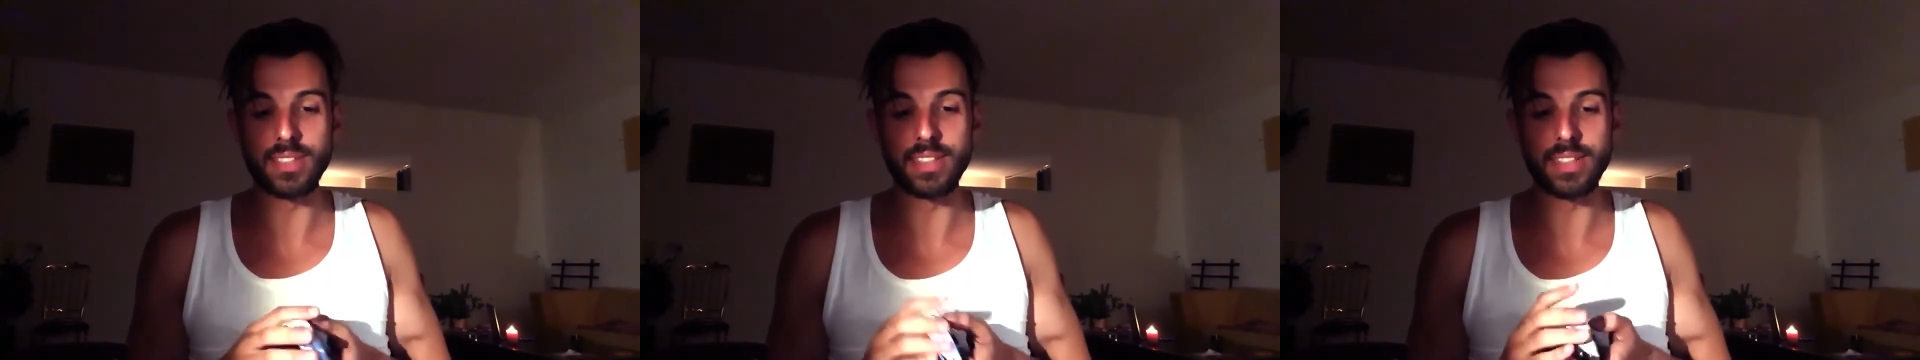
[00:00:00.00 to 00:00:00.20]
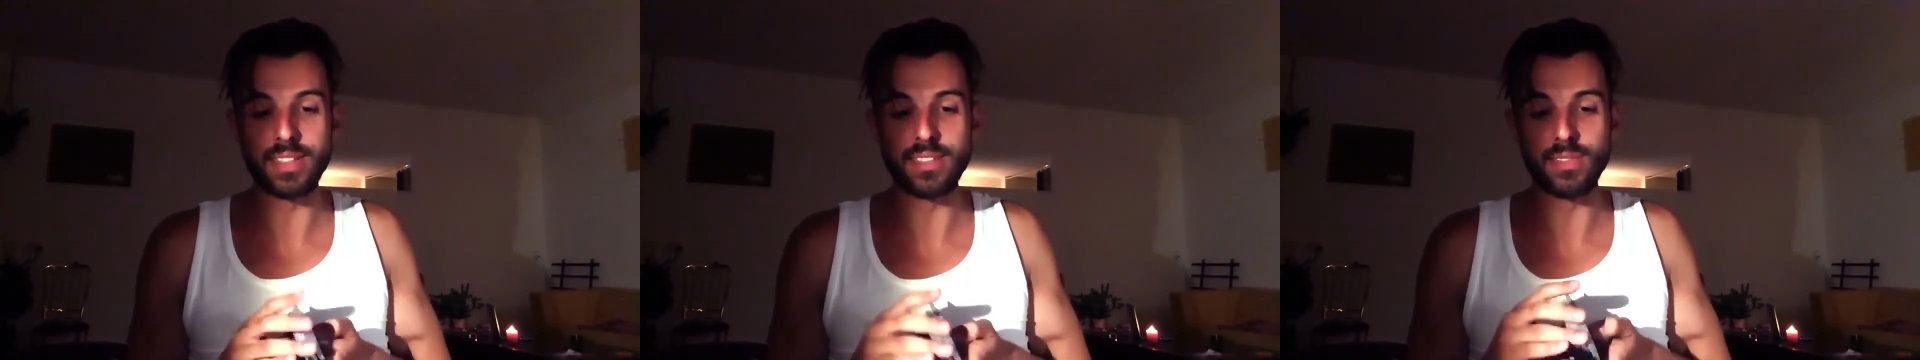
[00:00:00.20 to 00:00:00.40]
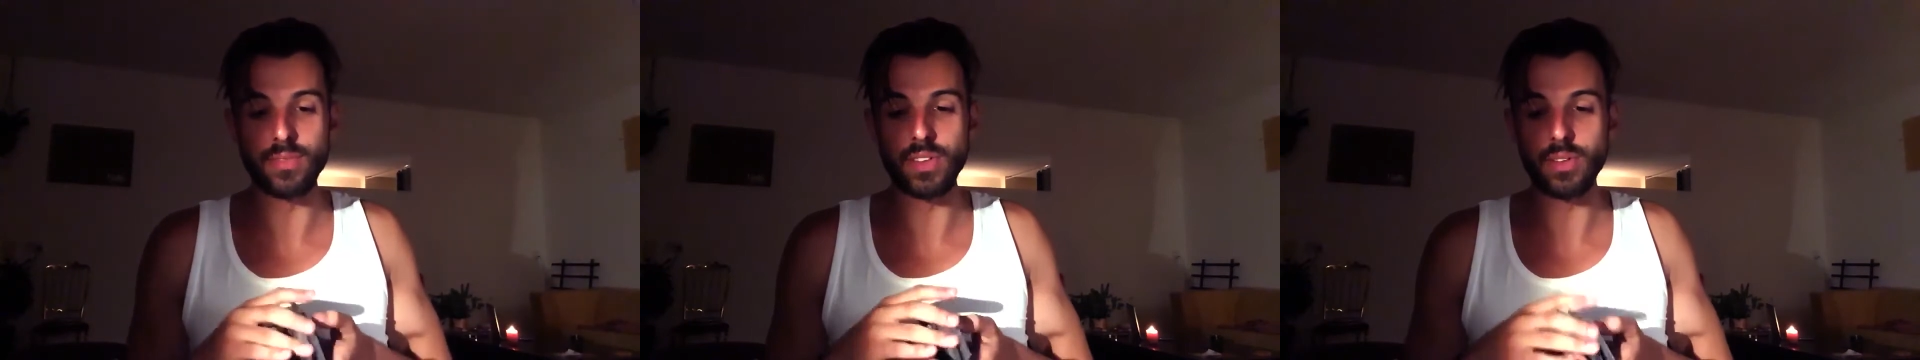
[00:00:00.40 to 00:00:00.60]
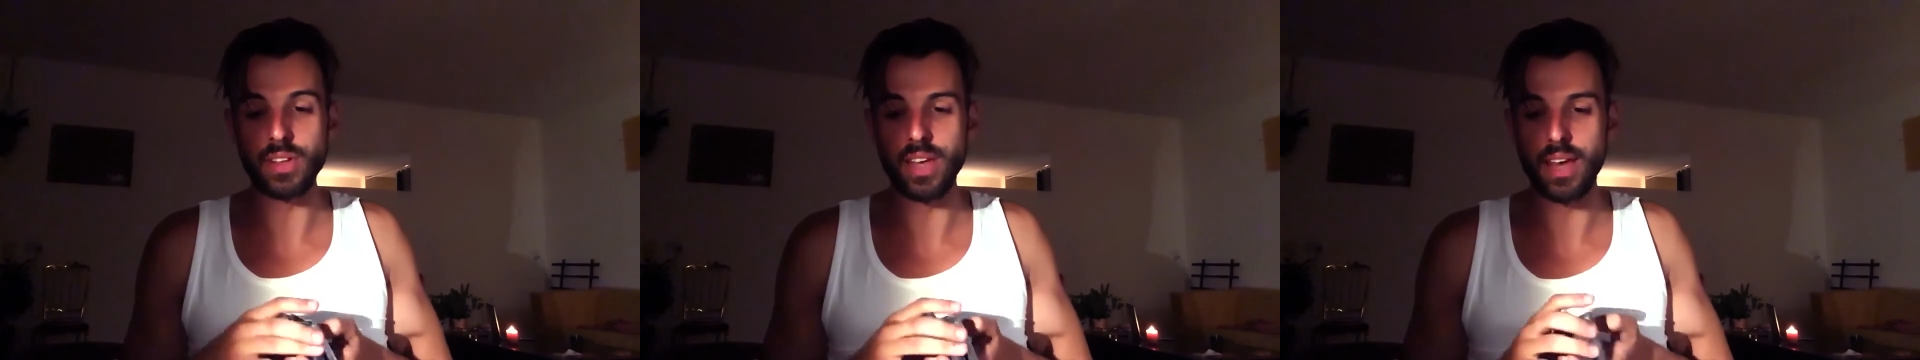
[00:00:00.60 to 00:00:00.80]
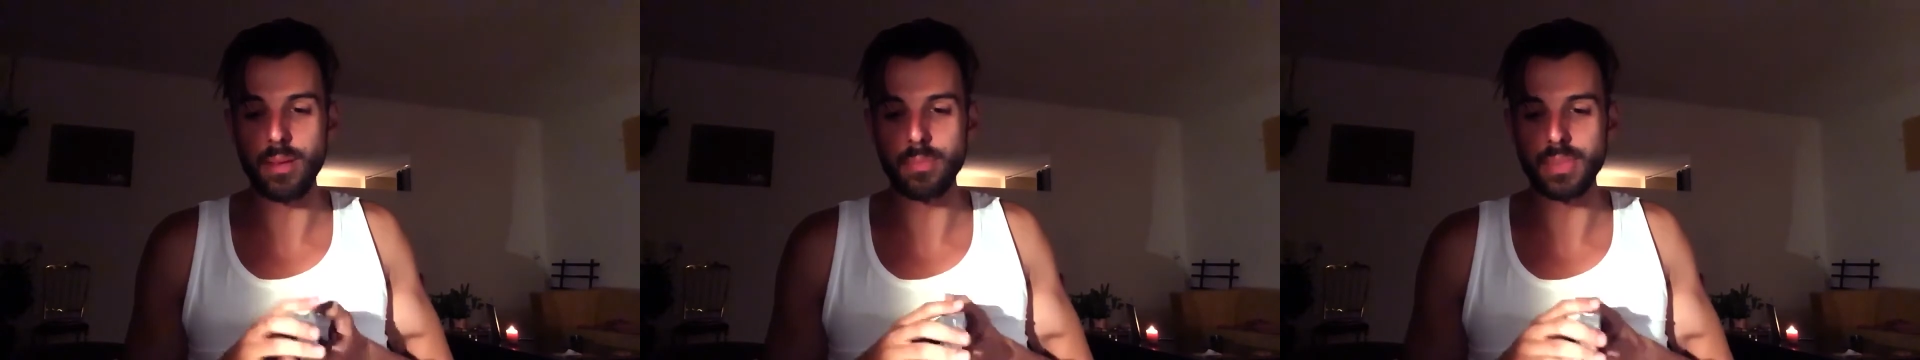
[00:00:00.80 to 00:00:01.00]
that it's very
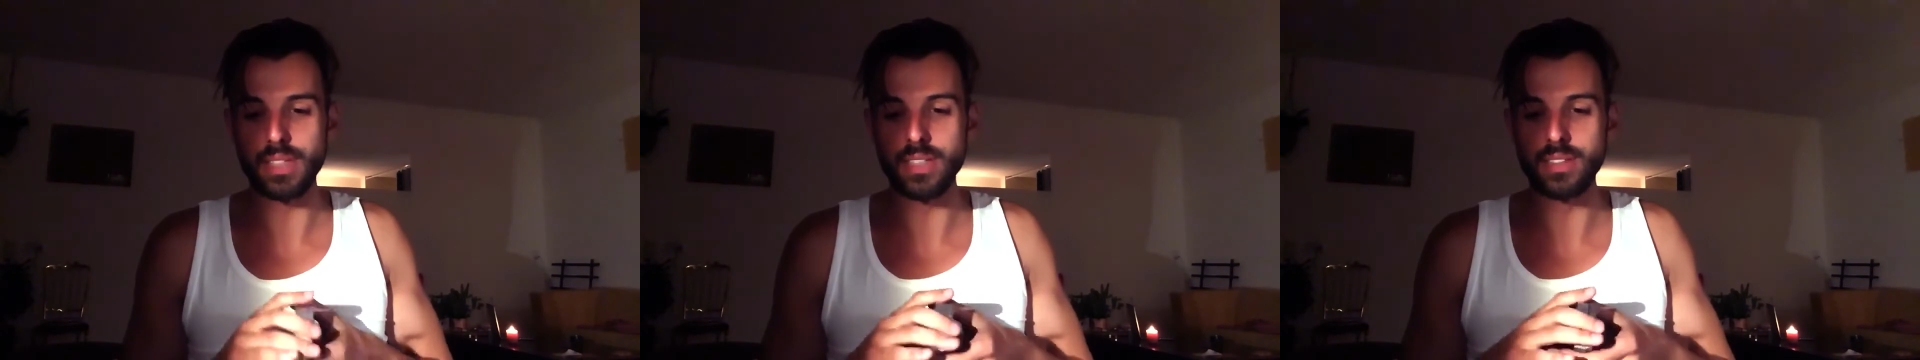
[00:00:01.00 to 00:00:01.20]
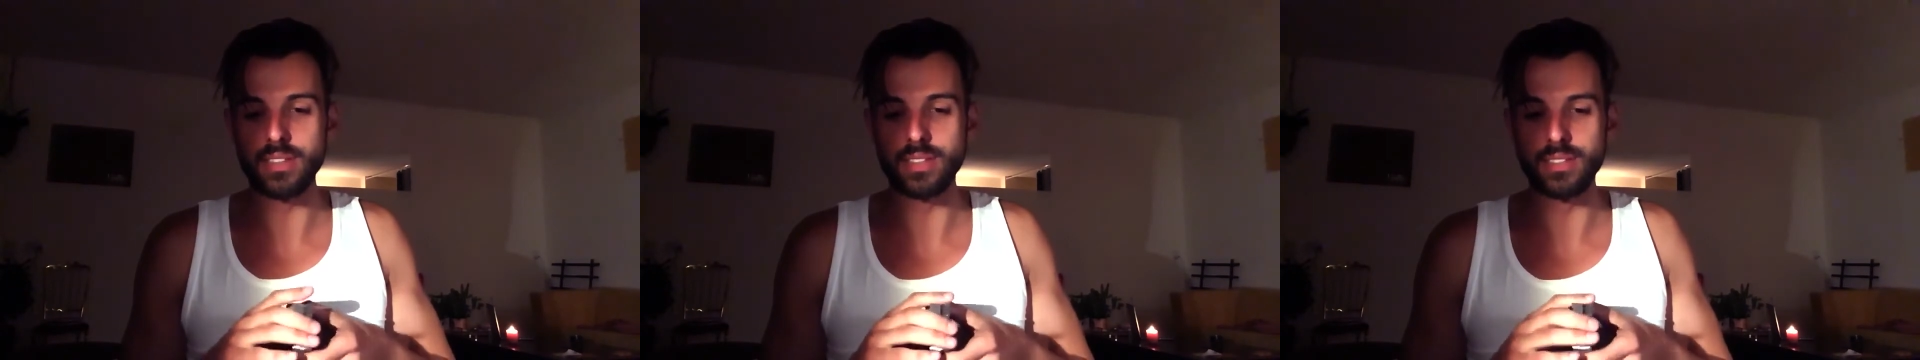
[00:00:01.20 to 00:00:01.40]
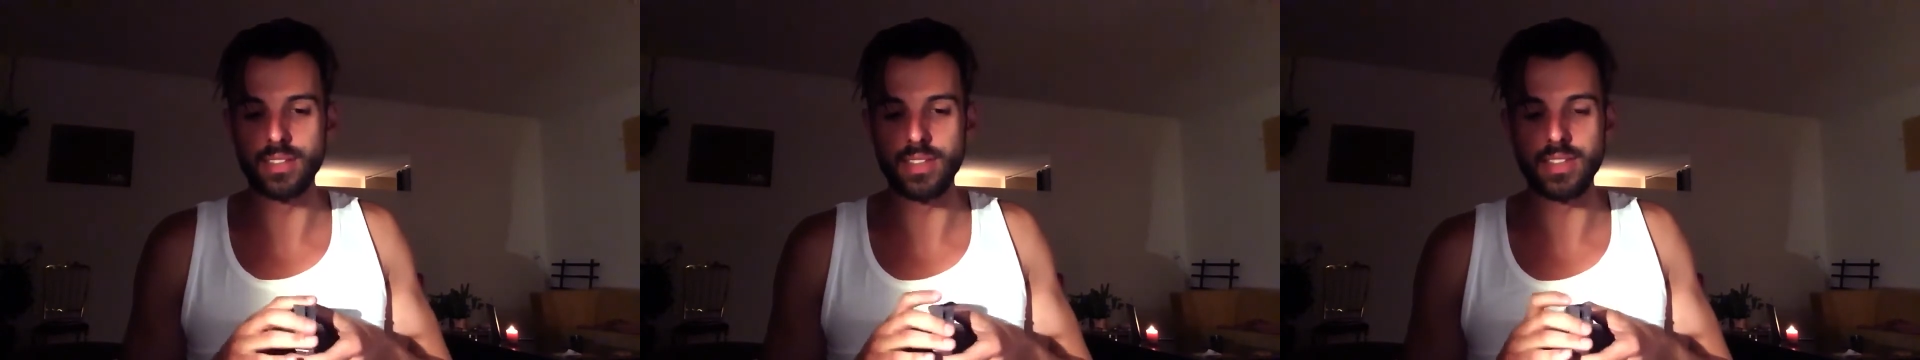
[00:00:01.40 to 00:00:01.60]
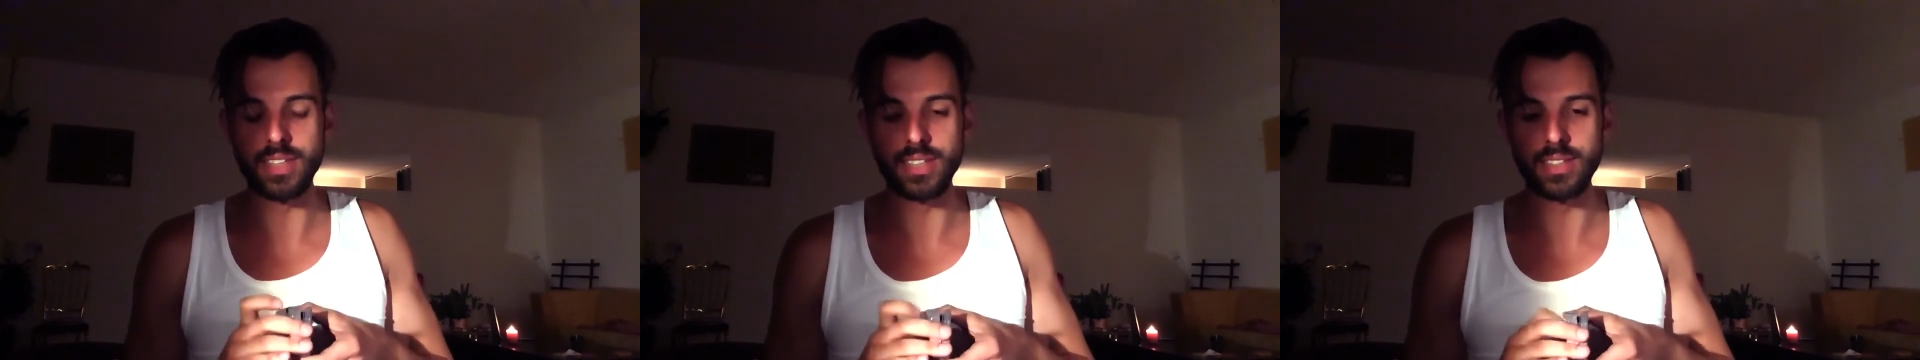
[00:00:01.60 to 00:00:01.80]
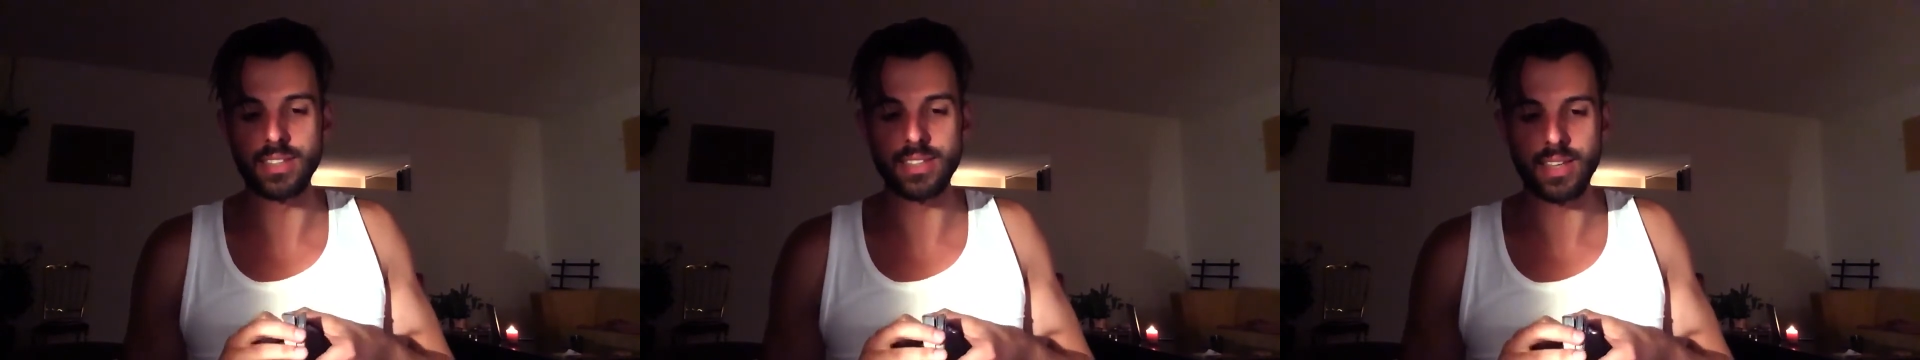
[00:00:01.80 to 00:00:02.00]
happy, the
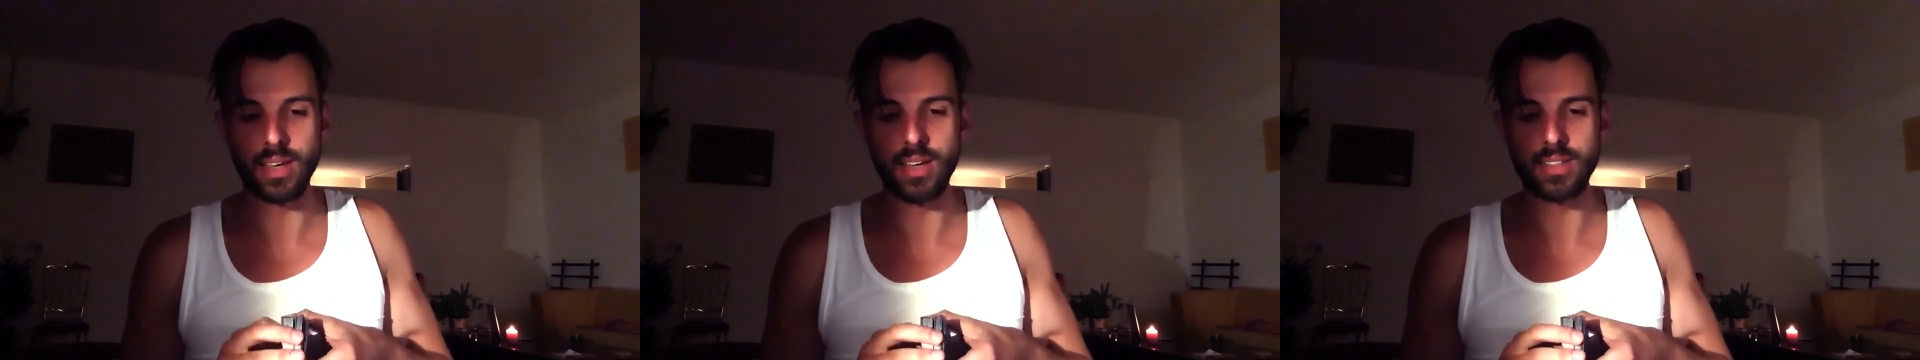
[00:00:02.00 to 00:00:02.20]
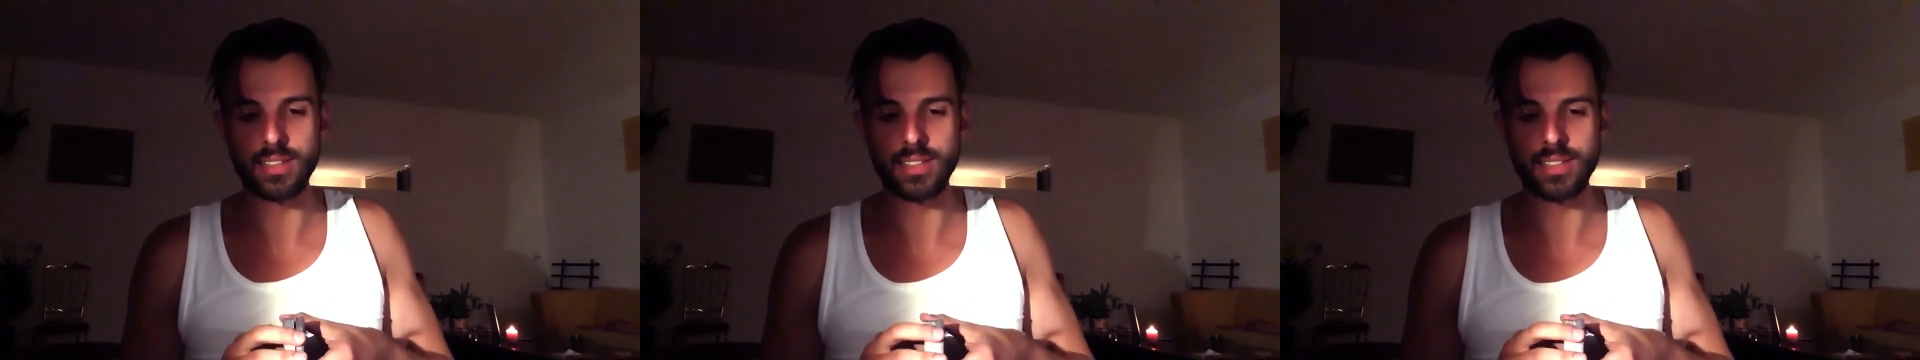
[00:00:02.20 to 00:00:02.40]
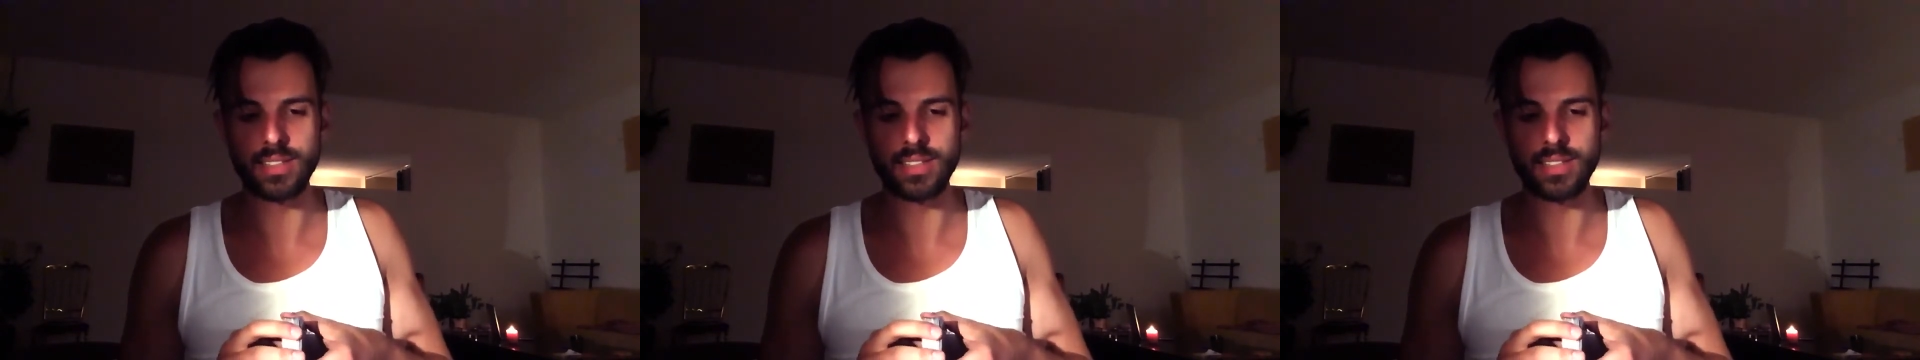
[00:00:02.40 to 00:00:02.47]
thing that's happened.